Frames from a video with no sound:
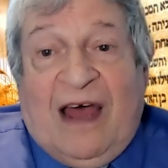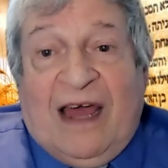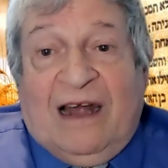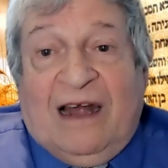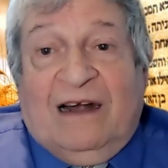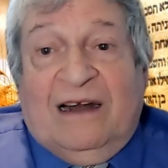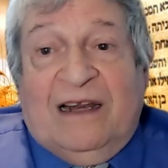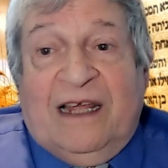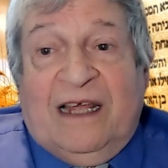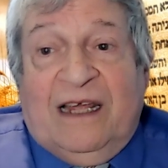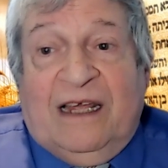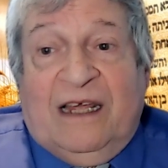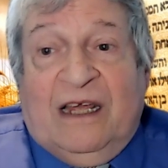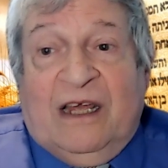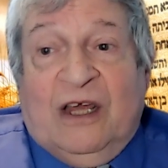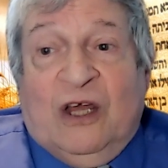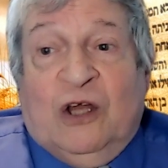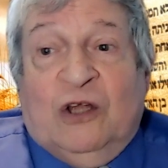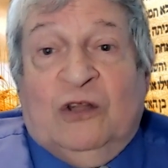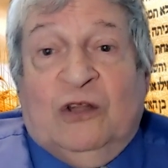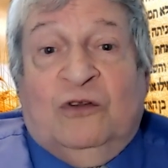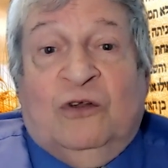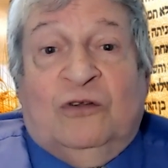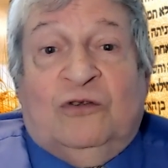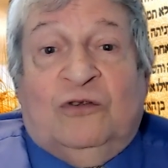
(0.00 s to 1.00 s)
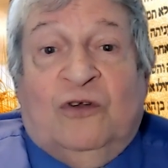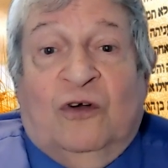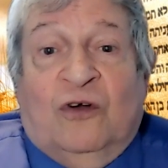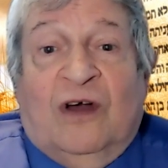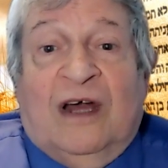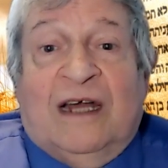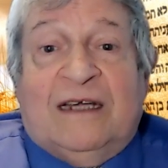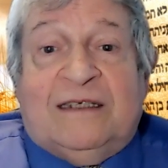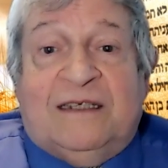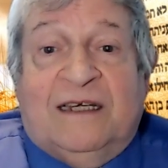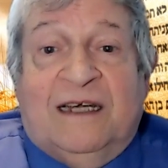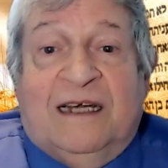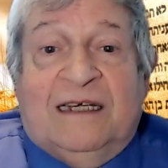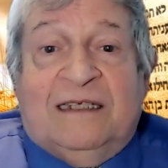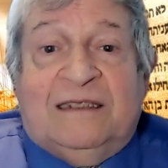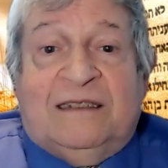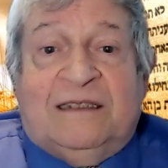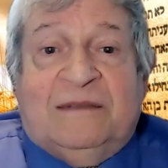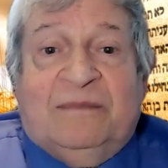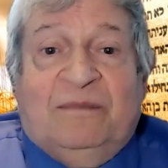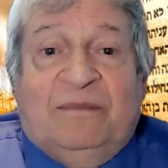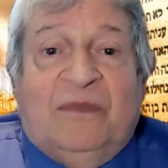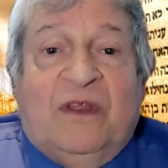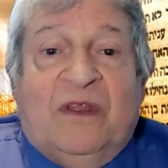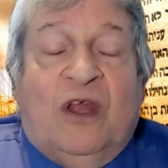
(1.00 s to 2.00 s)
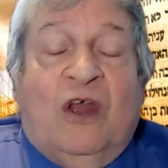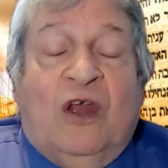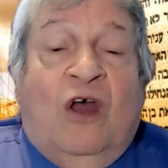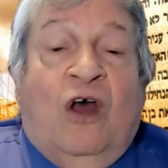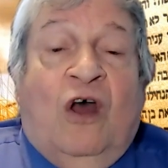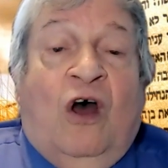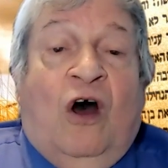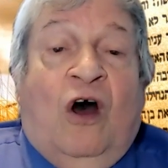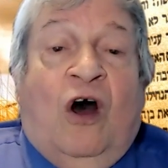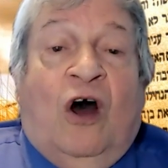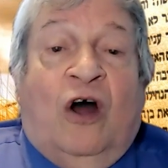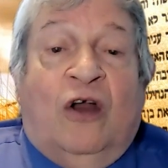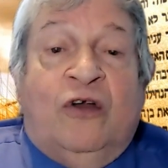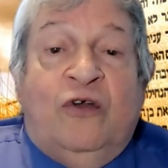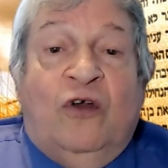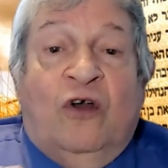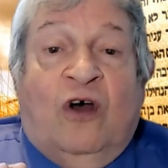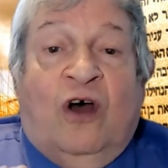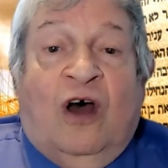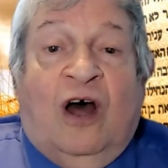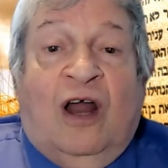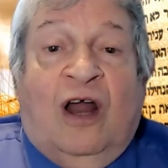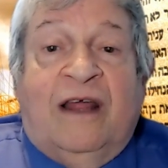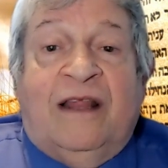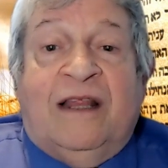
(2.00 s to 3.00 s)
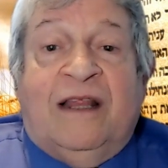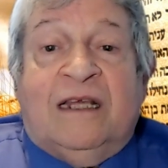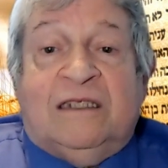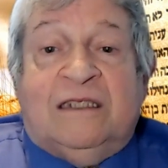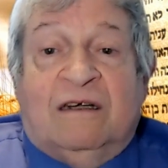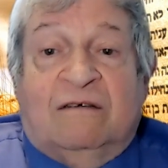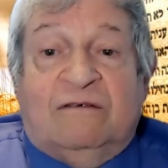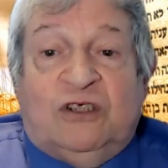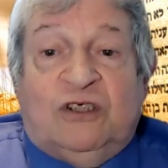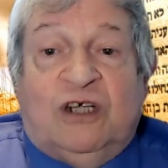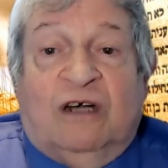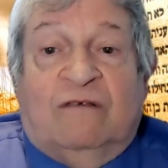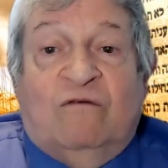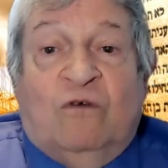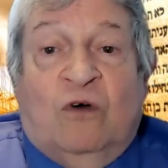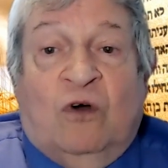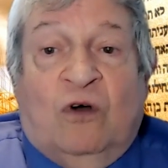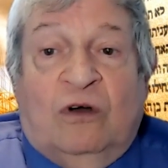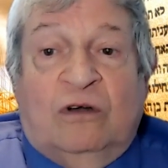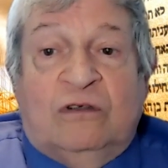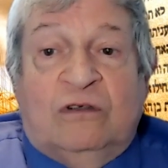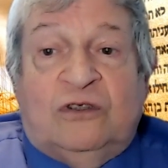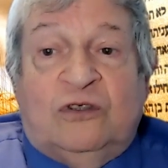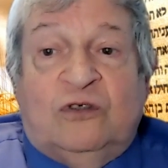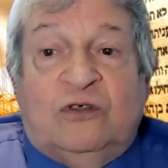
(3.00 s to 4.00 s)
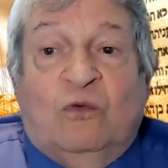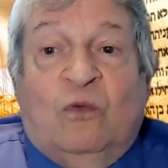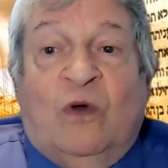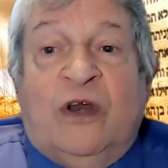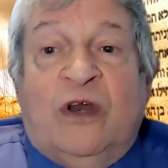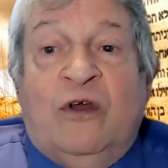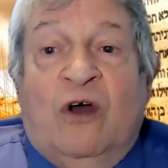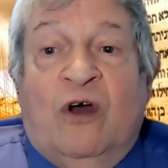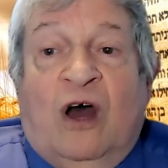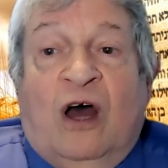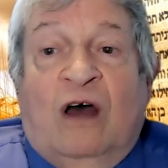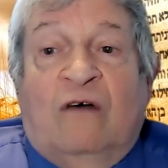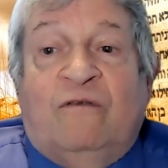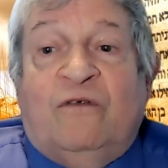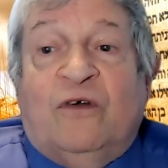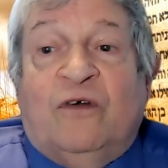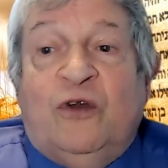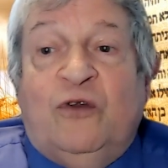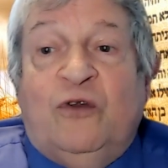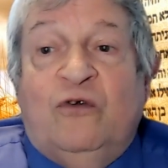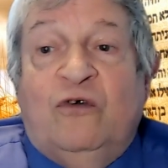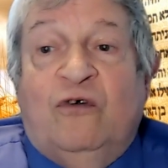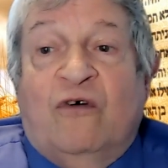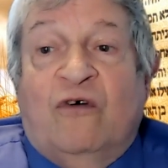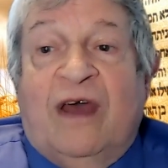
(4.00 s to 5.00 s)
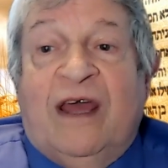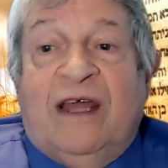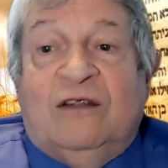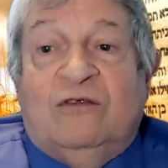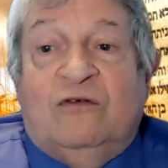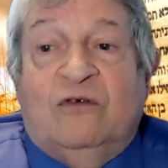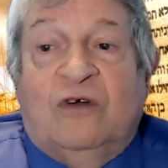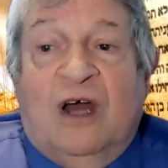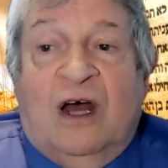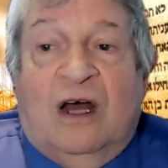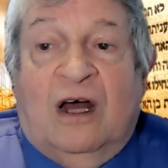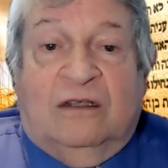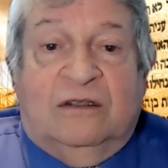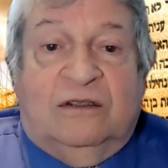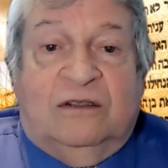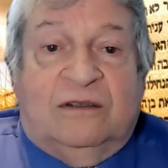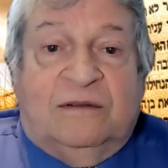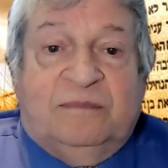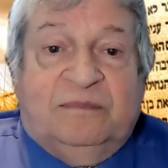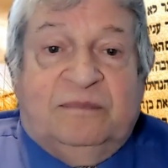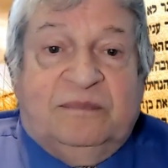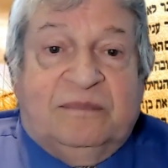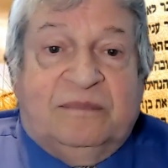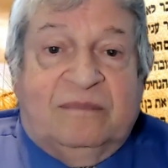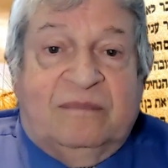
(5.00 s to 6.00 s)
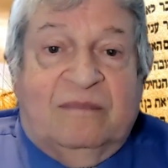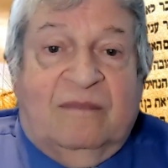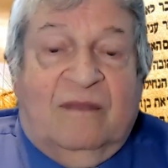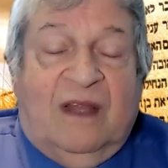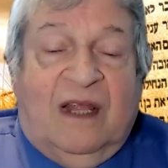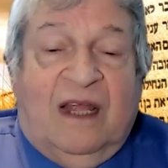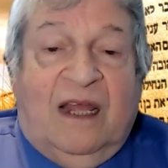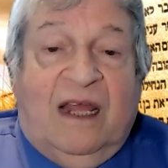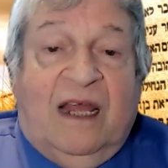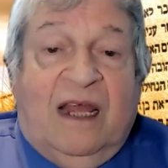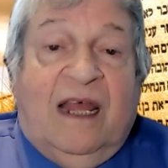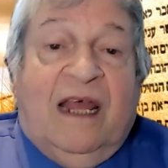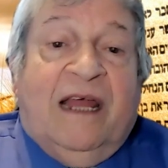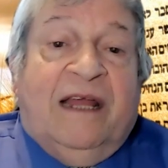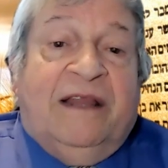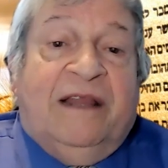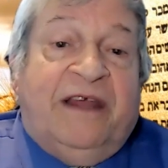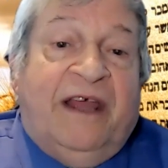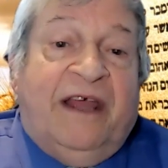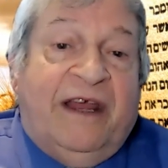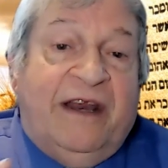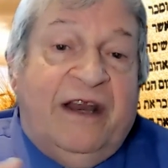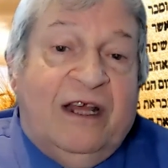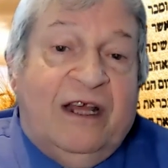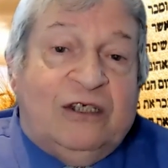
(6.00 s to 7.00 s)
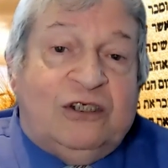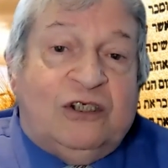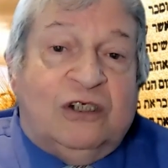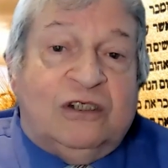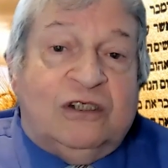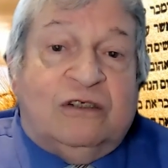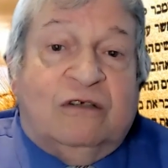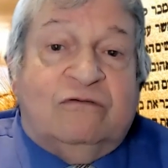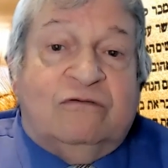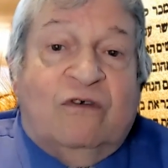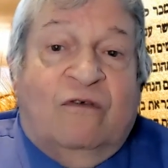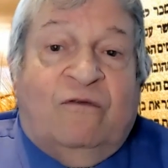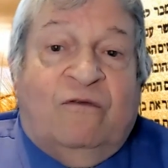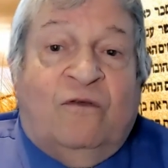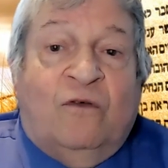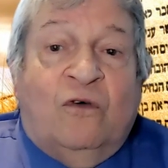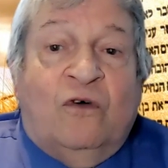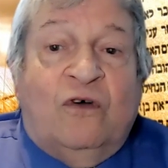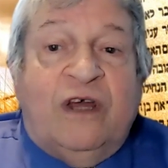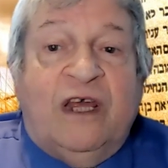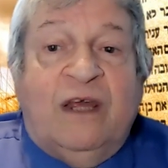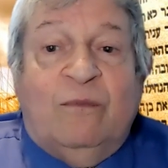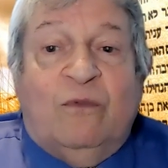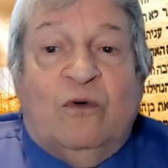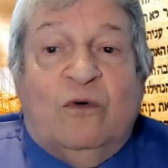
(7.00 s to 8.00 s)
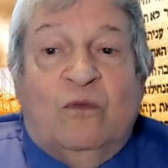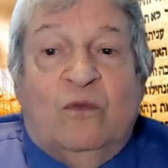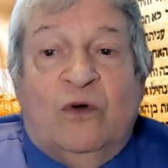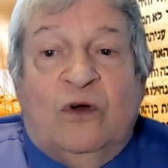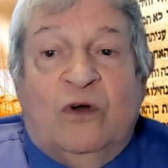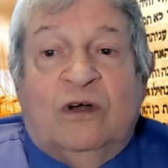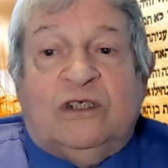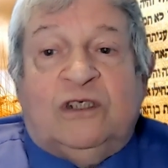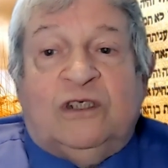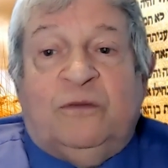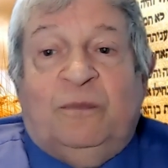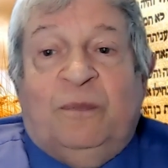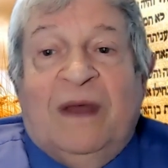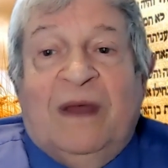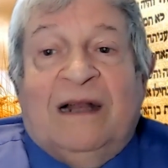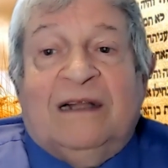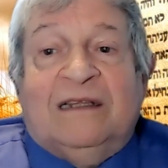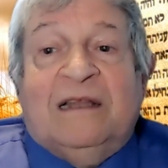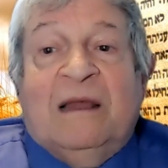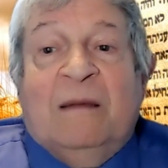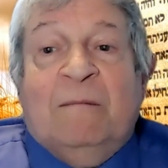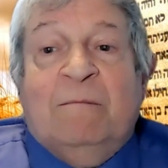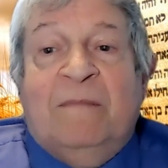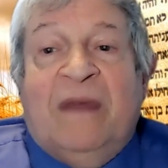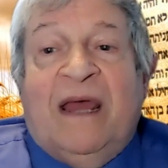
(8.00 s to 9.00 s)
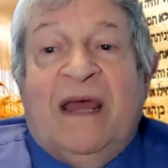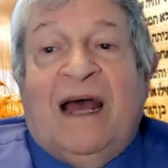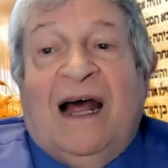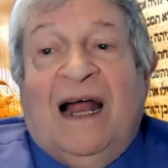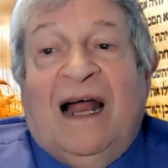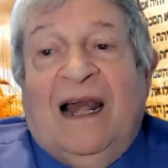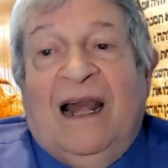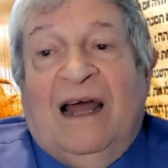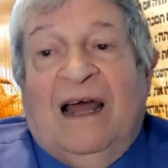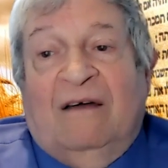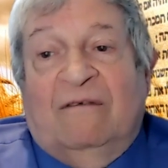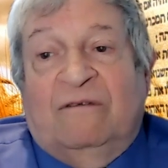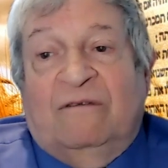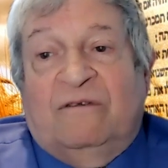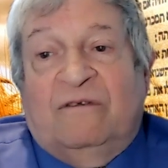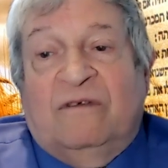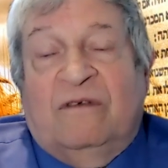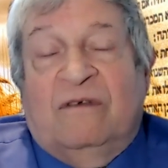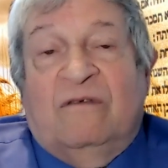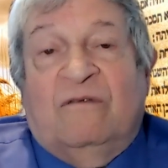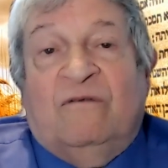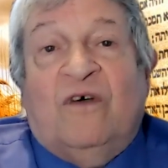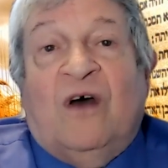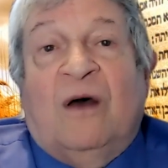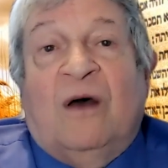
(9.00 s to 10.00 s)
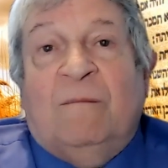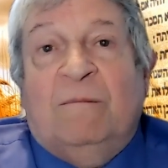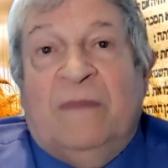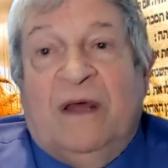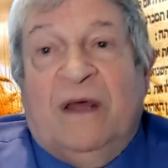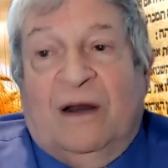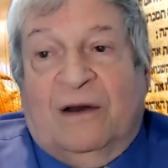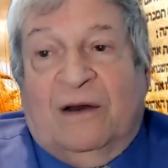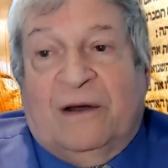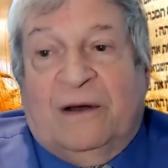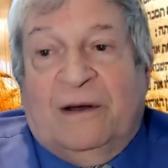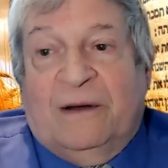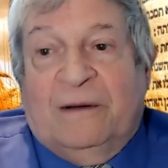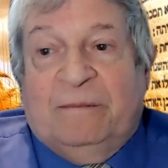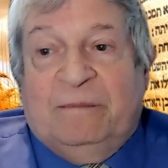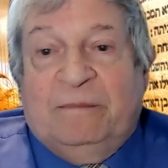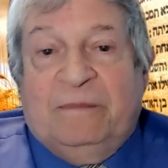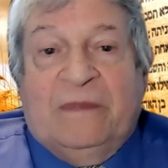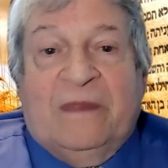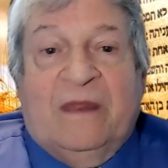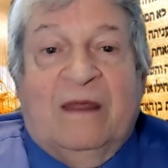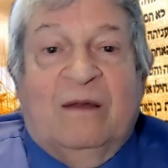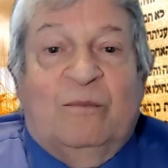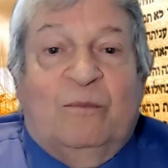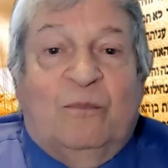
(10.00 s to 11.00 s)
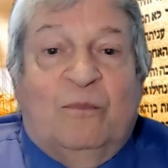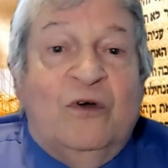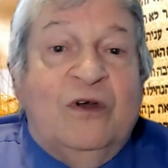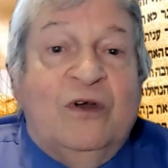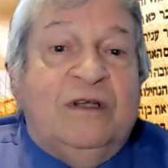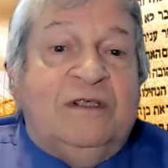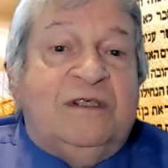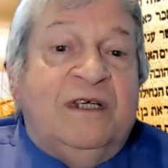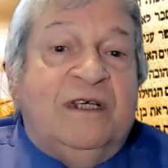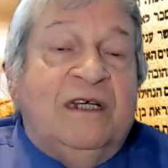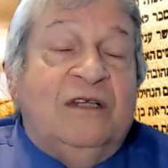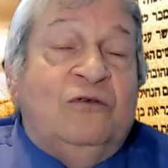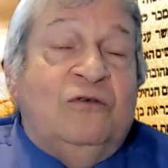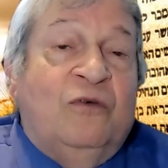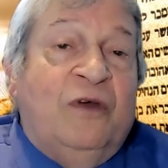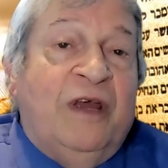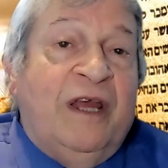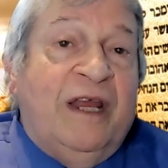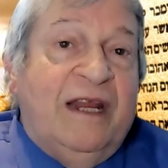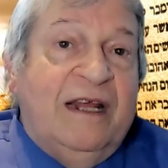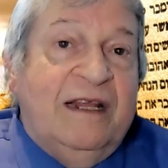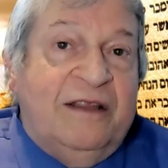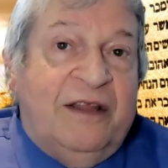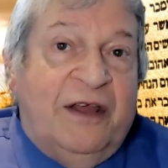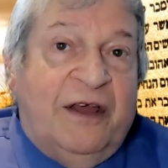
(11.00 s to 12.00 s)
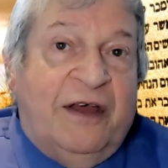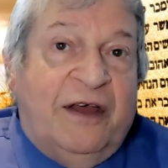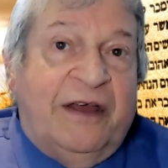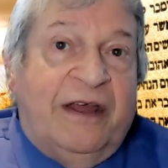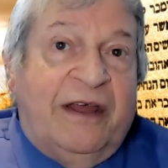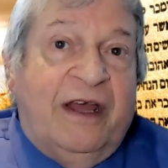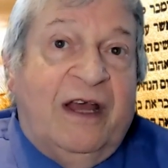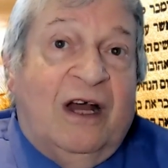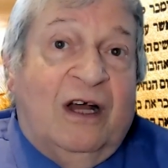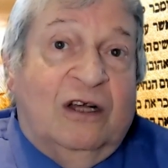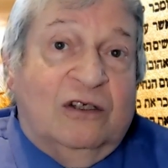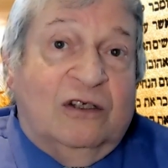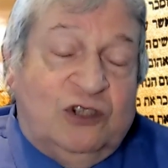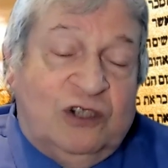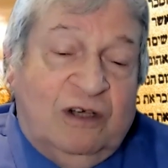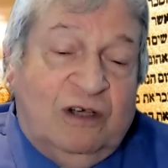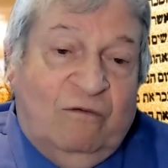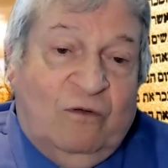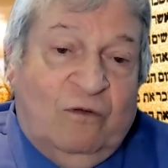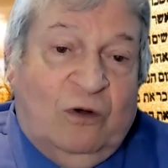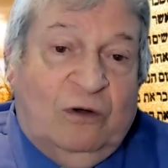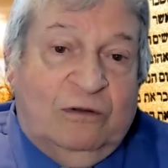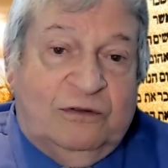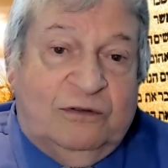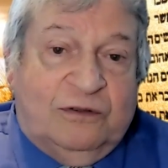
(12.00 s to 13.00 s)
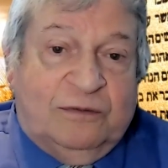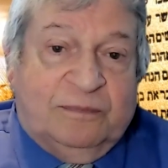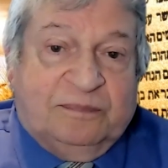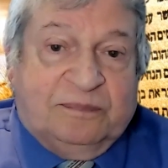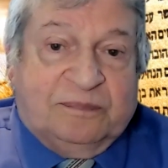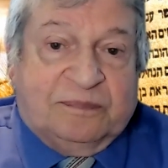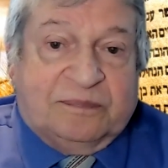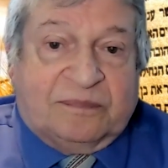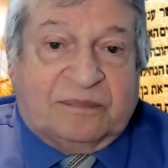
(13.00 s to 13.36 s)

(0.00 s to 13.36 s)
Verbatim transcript: Finally, the Torah says, on your holidays of Shavuot, when you offer new grain to God. The initials of the four Hebrew words spelled mehalav, from milk, pointing to eating dairy on Shavuot.